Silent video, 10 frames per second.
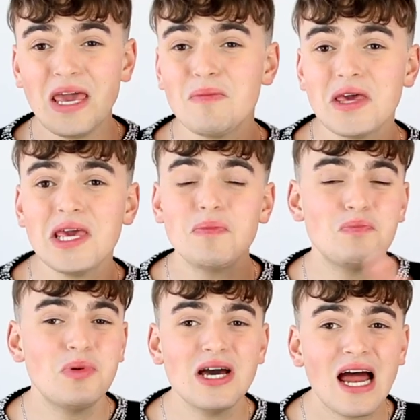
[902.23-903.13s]

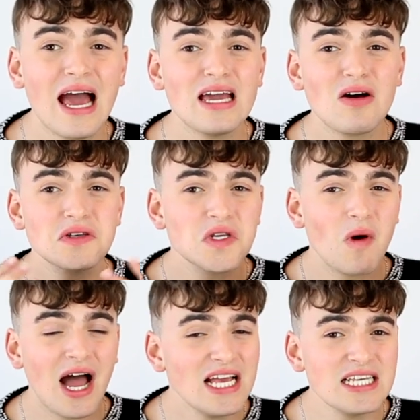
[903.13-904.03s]
Maybe, but I also
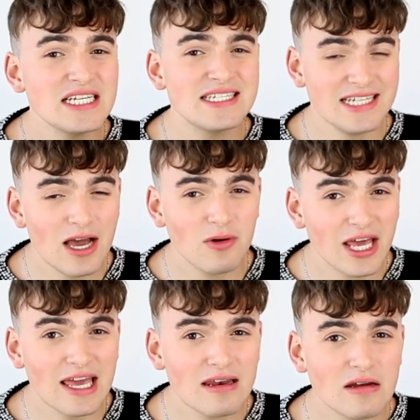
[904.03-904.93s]
highly doubt
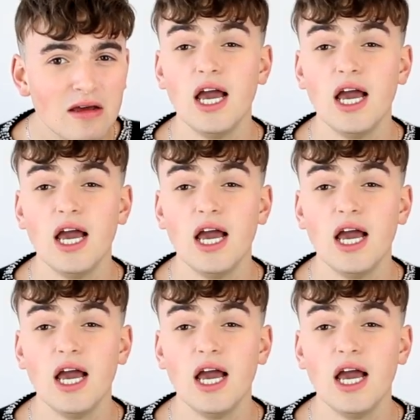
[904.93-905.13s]
it.